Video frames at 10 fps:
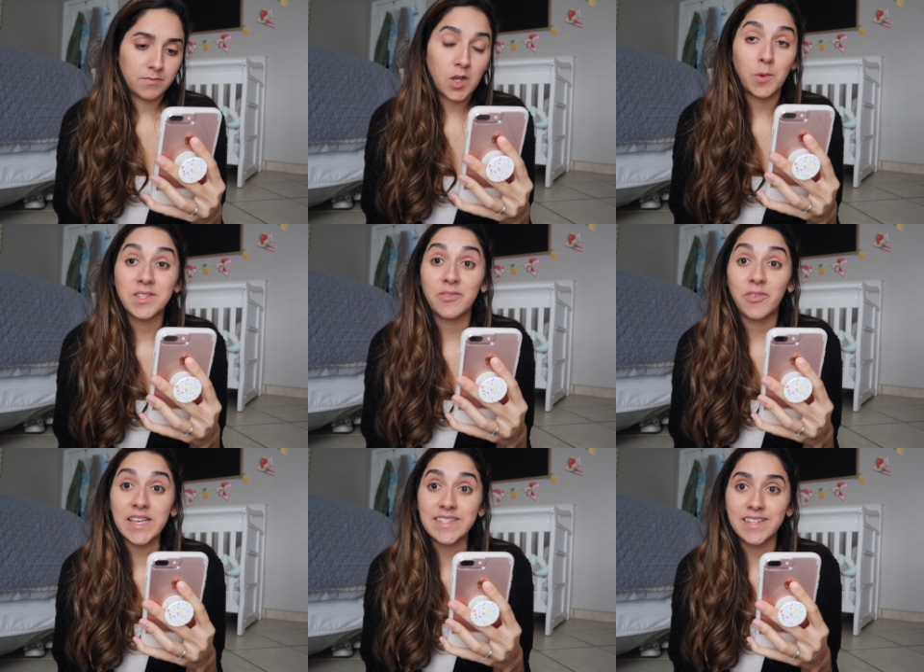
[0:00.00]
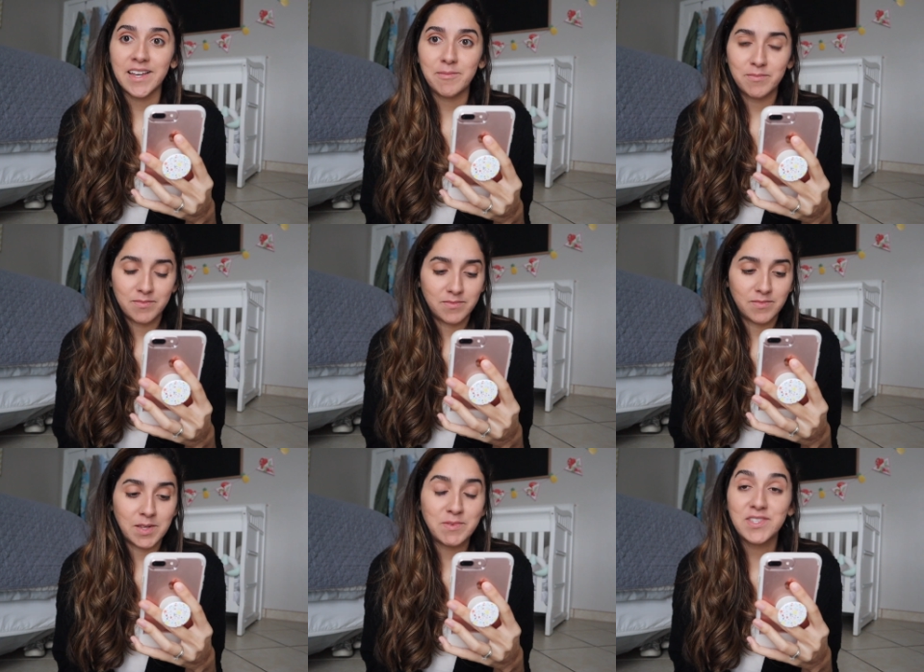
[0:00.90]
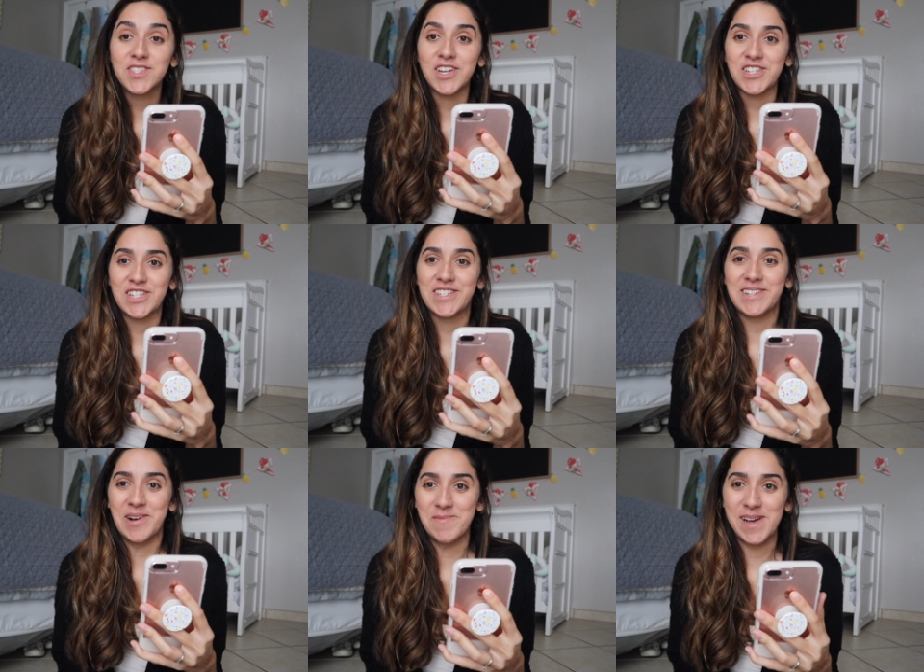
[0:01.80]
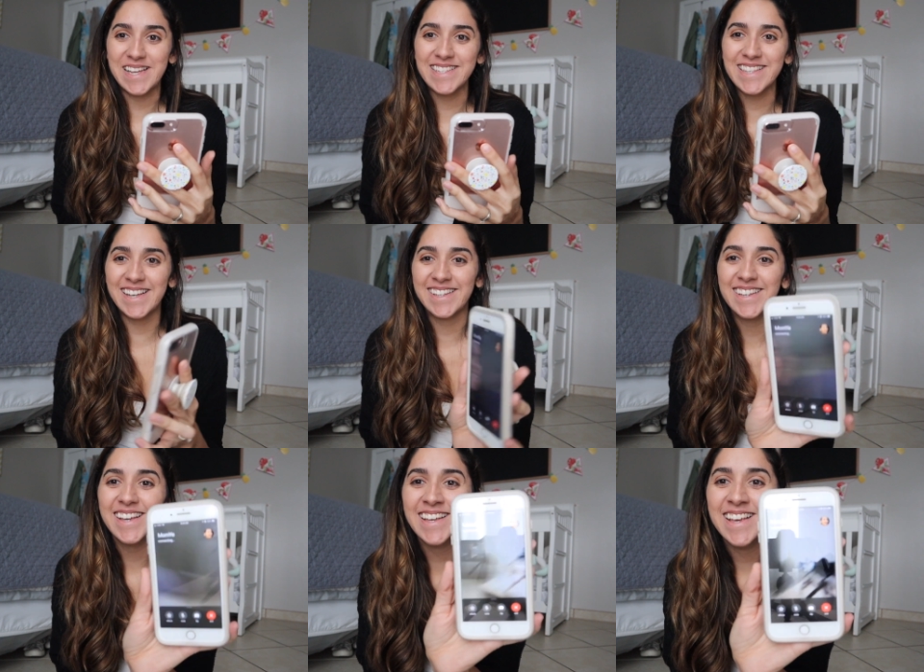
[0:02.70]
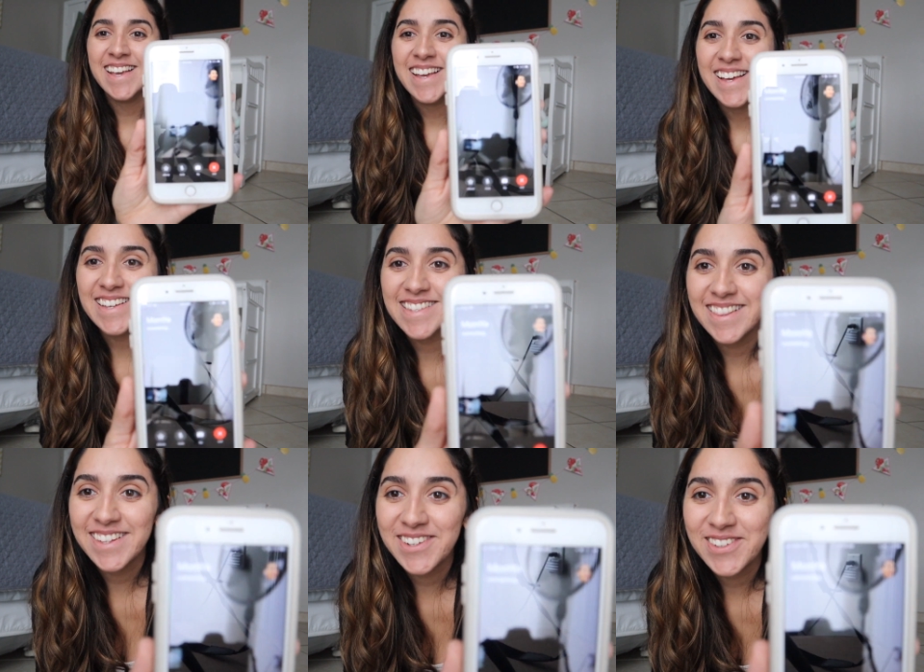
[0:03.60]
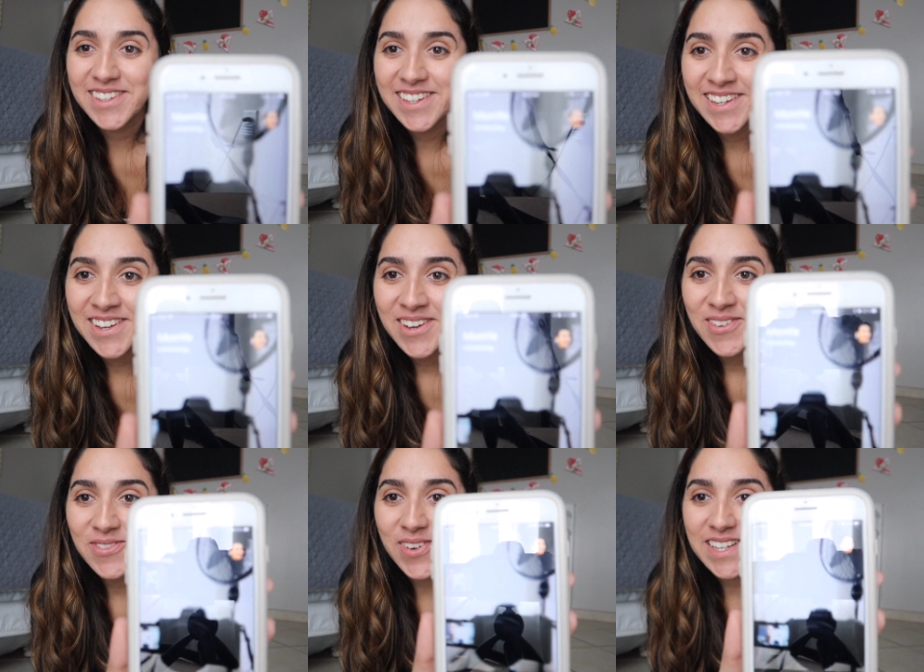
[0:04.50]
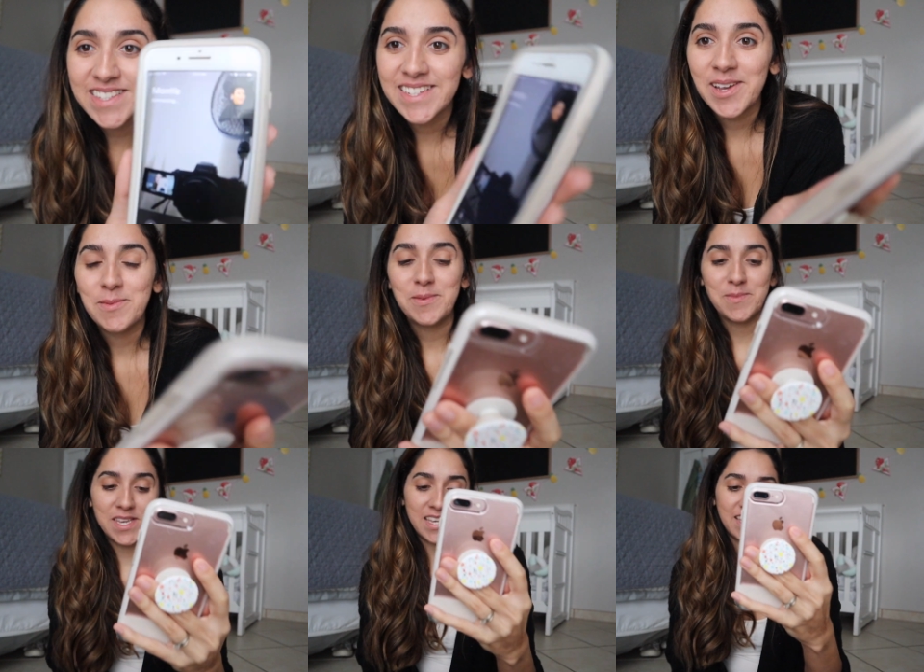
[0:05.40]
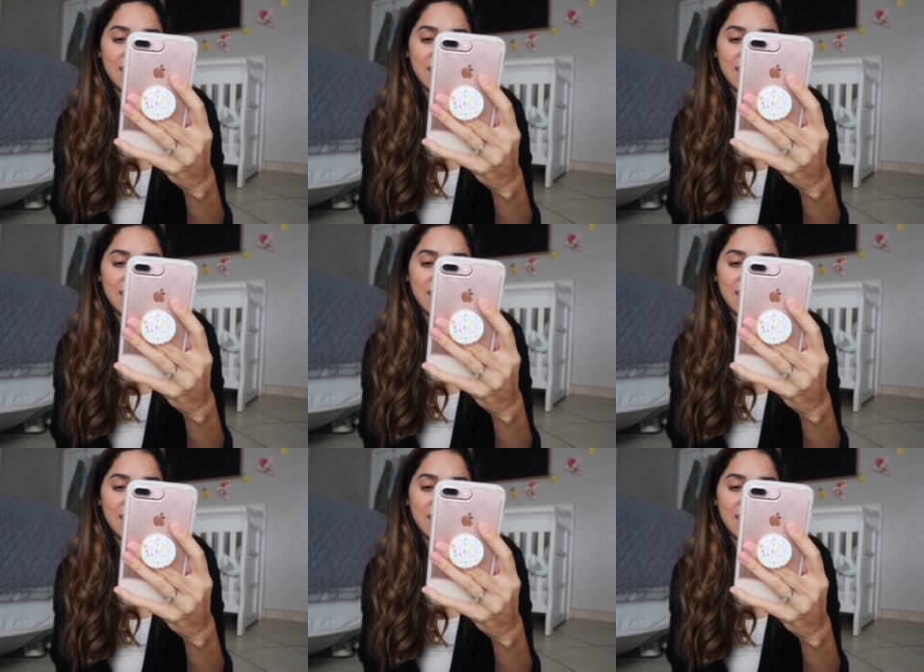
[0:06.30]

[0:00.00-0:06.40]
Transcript: Oh, it's a FaceTime. I'm such a dumbass. It's literally FaceTiming me,